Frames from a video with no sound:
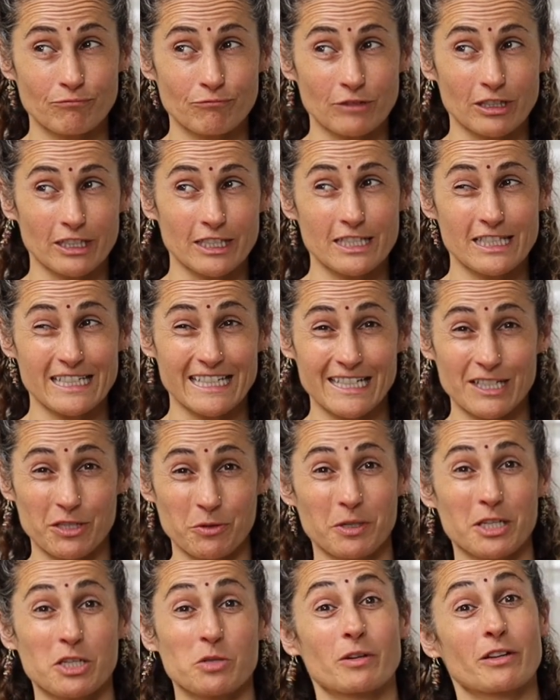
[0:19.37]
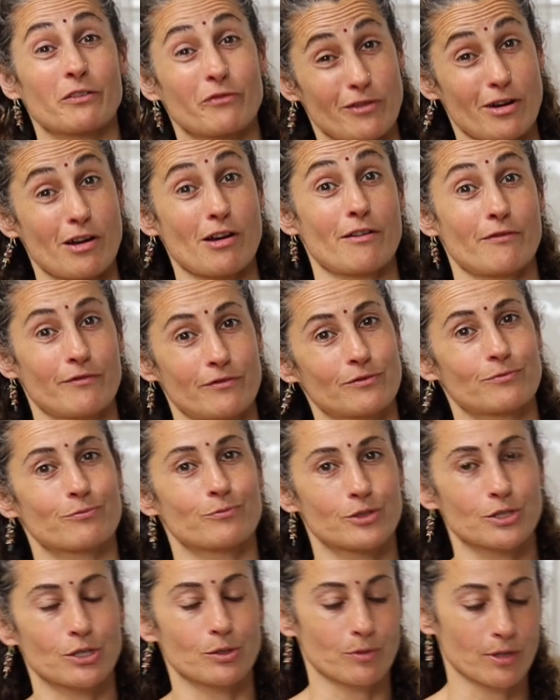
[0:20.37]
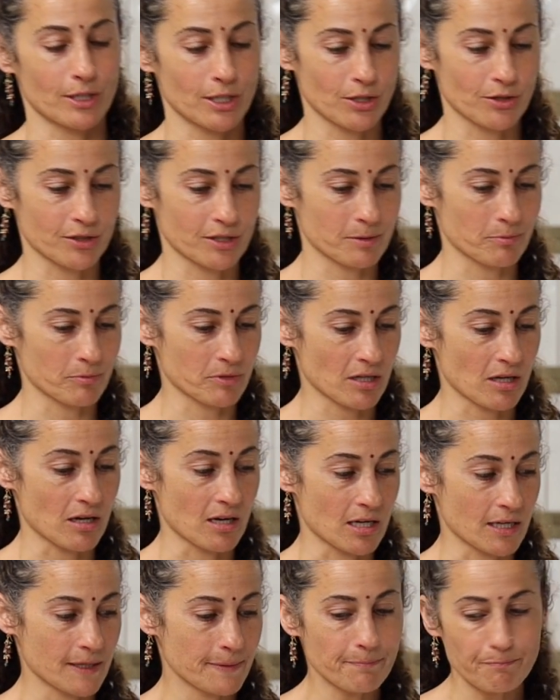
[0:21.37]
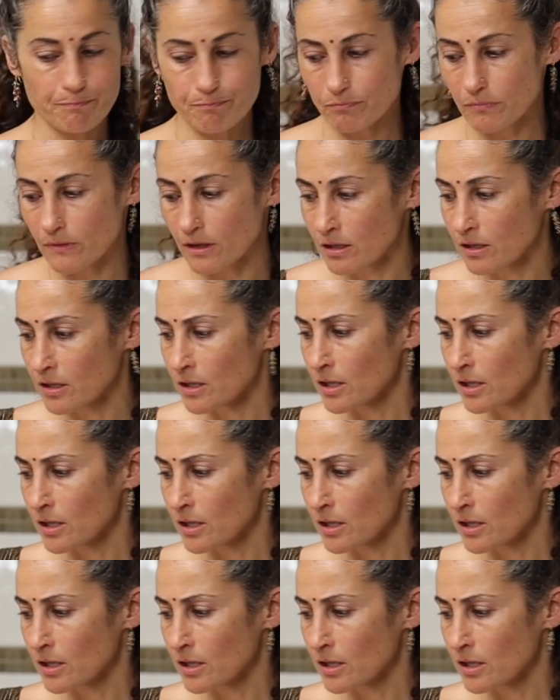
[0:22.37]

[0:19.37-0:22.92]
release date 2025, so don't worry, you've got some time.